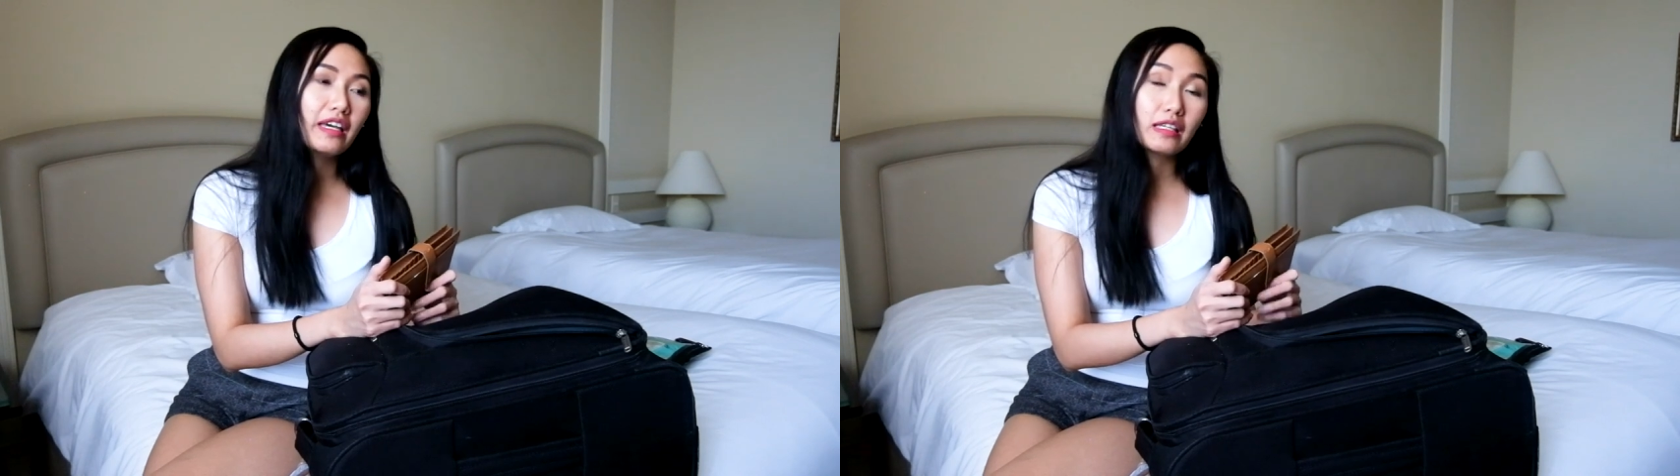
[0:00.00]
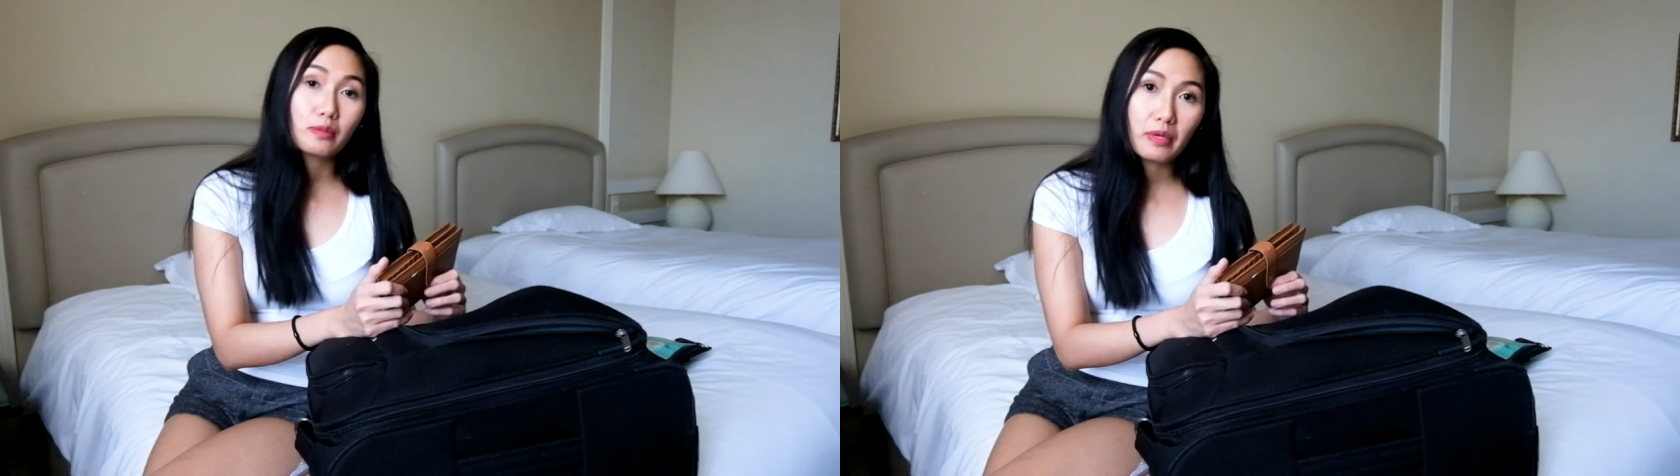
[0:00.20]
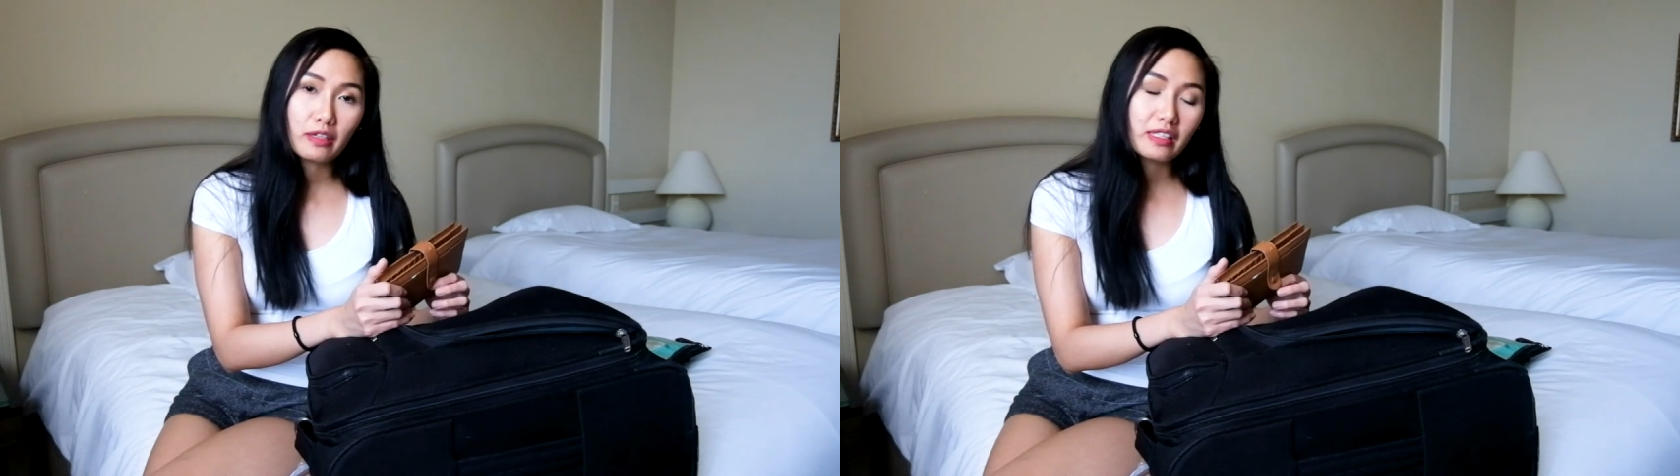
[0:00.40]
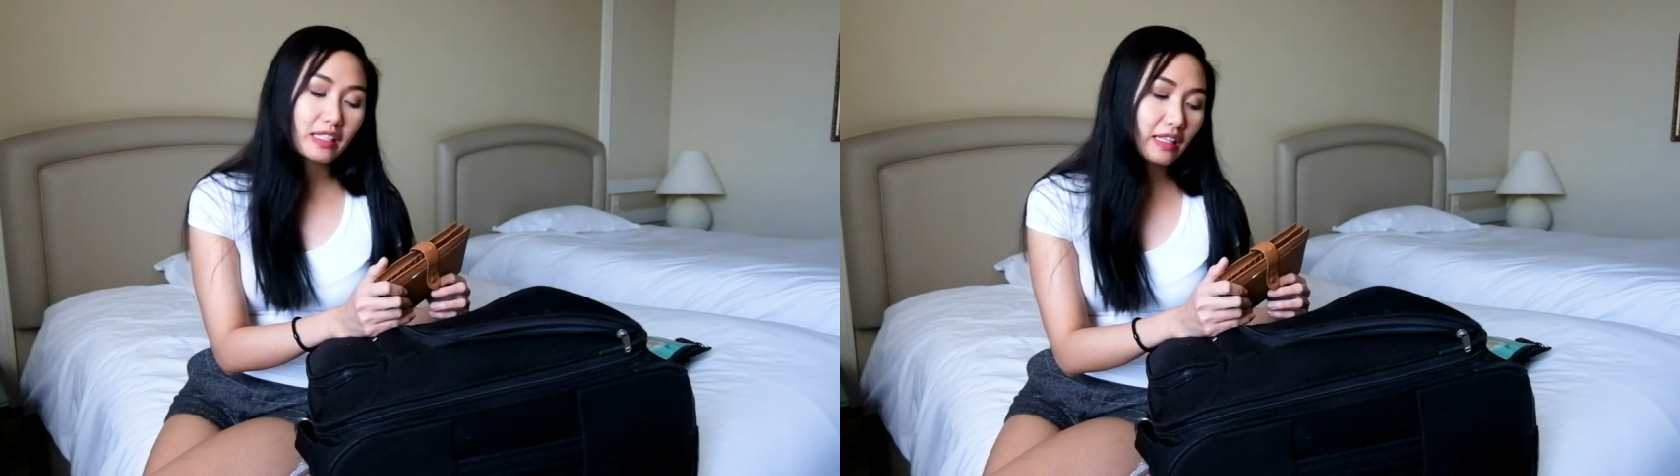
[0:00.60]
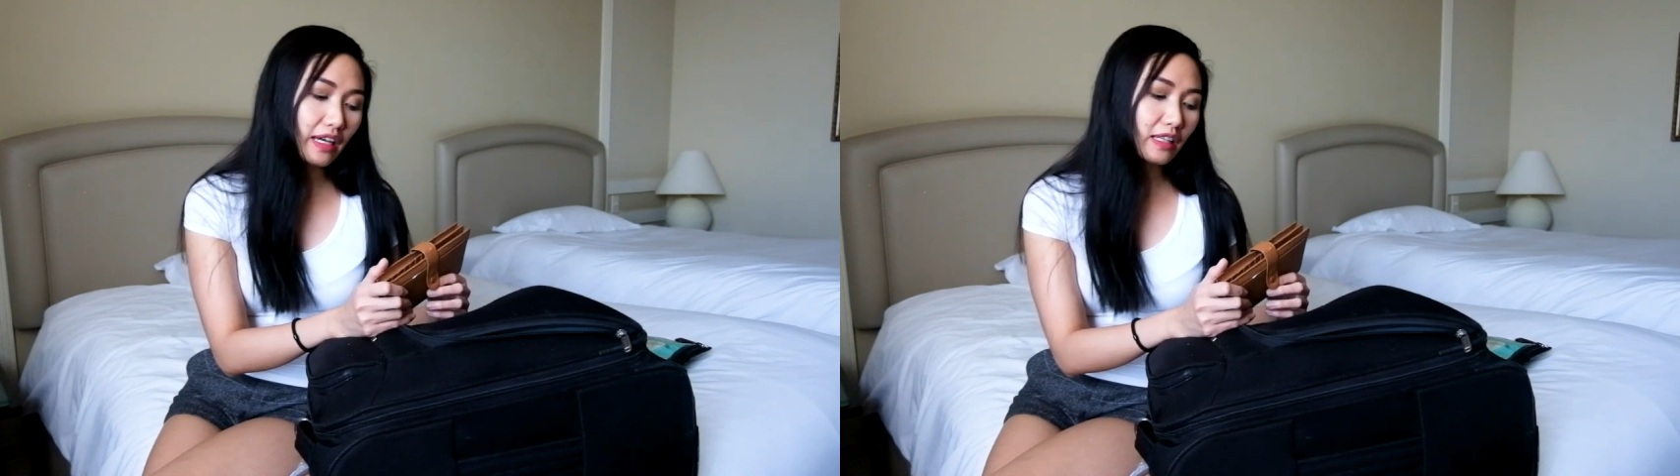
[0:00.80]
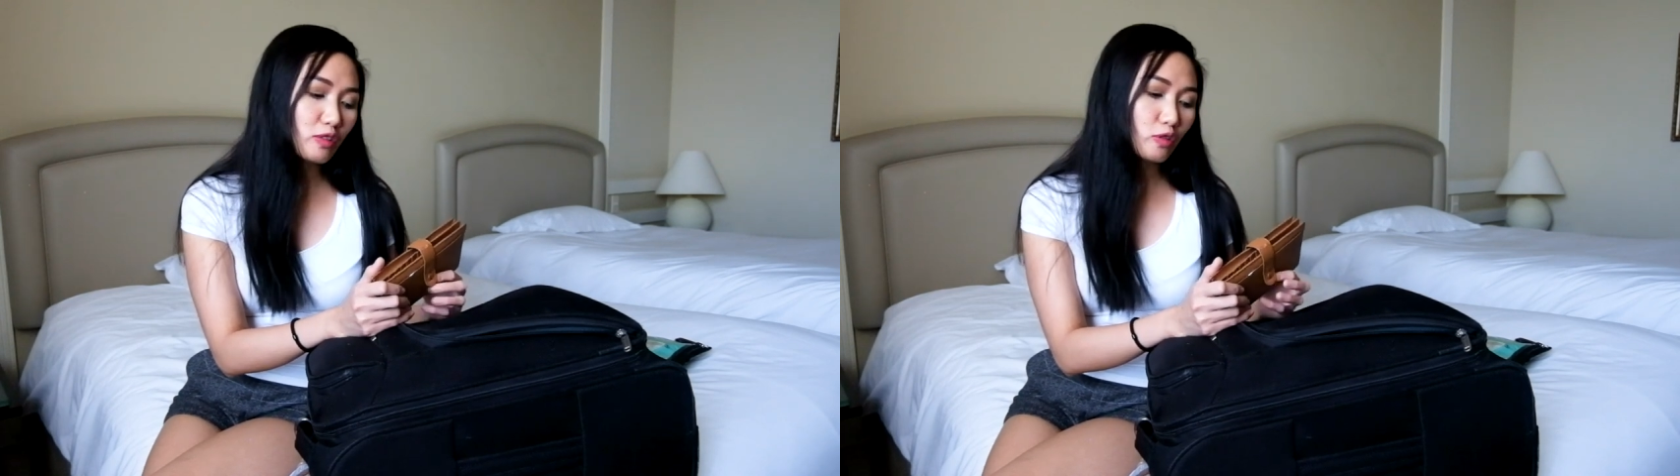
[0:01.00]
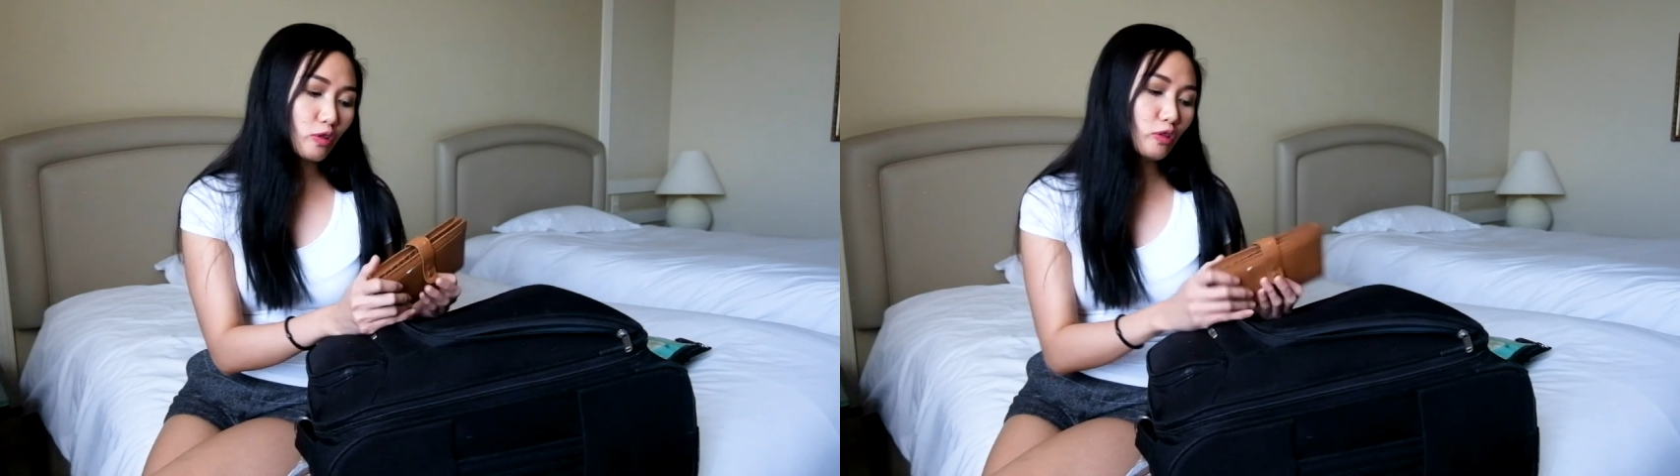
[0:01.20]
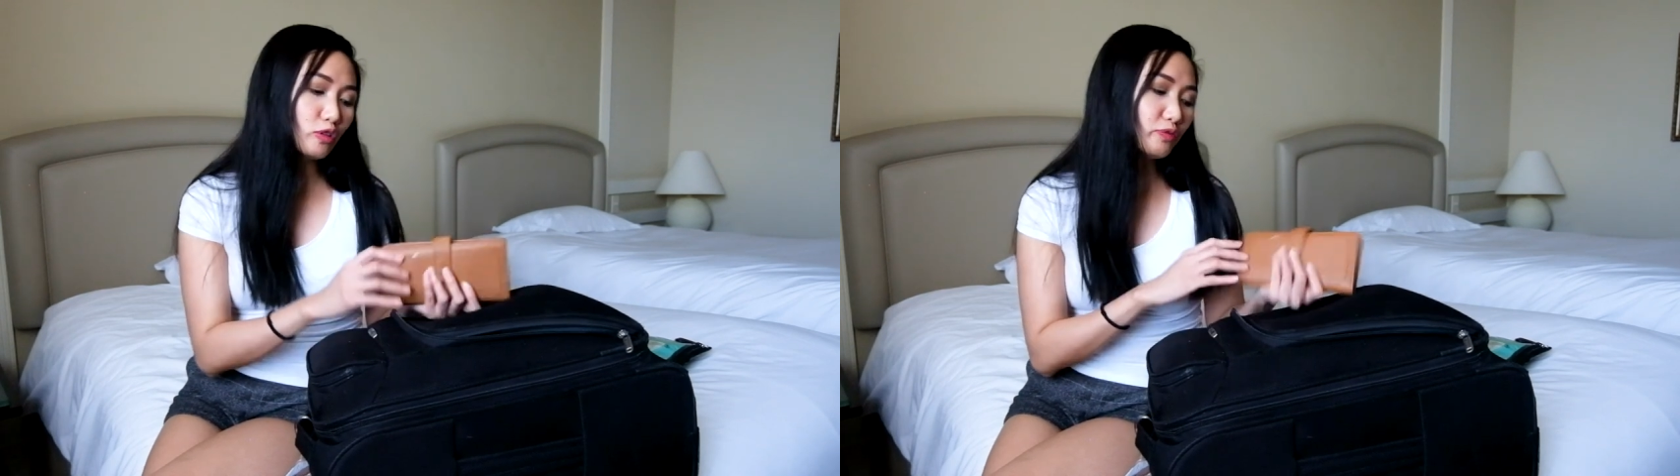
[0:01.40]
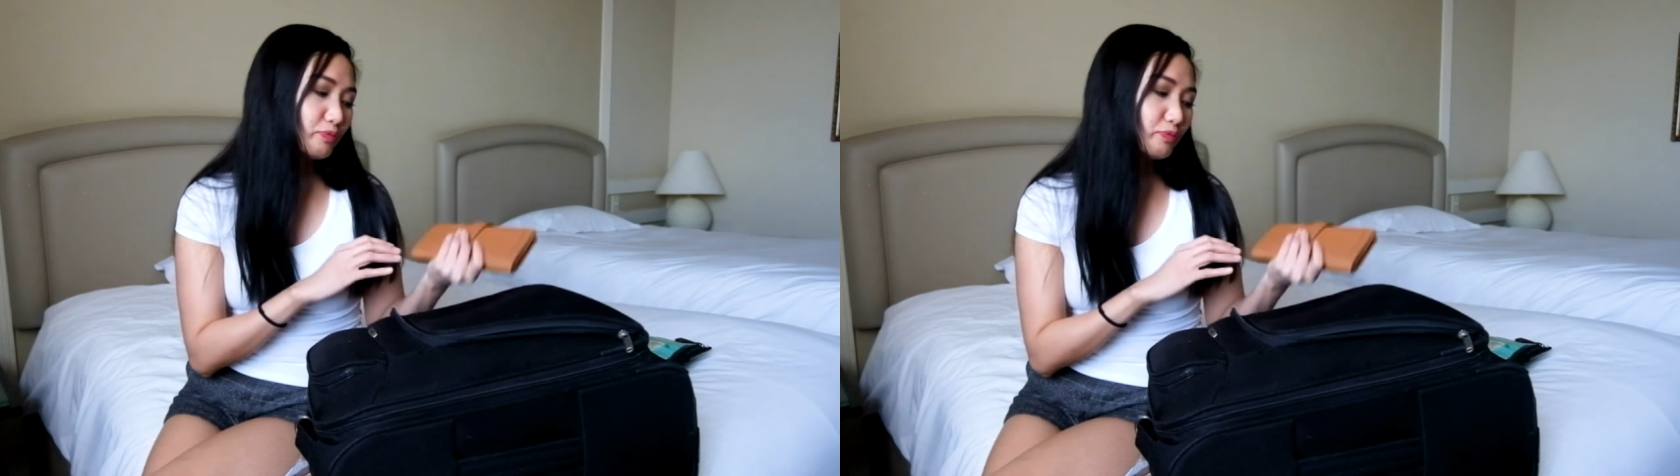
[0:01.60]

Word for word: experience again so